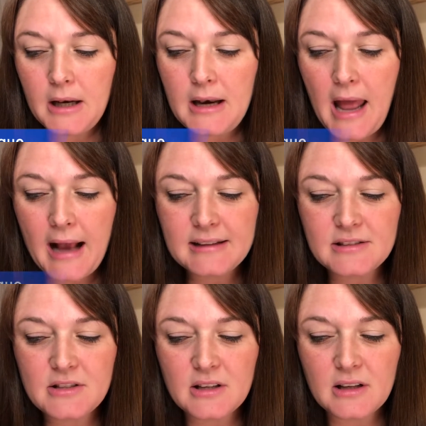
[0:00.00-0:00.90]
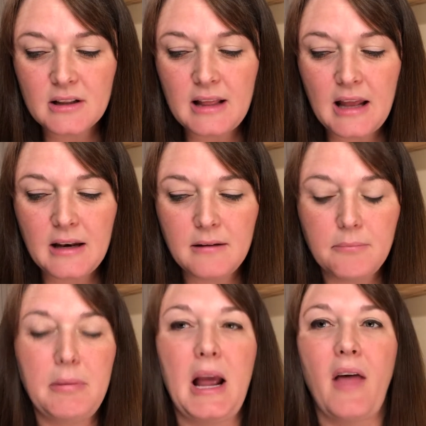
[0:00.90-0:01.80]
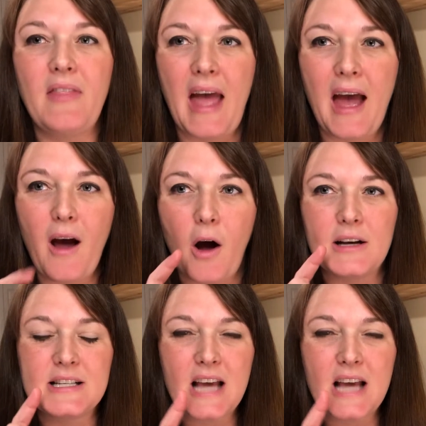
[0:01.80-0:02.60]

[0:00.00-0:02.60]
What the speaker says: Next, then beyond that, on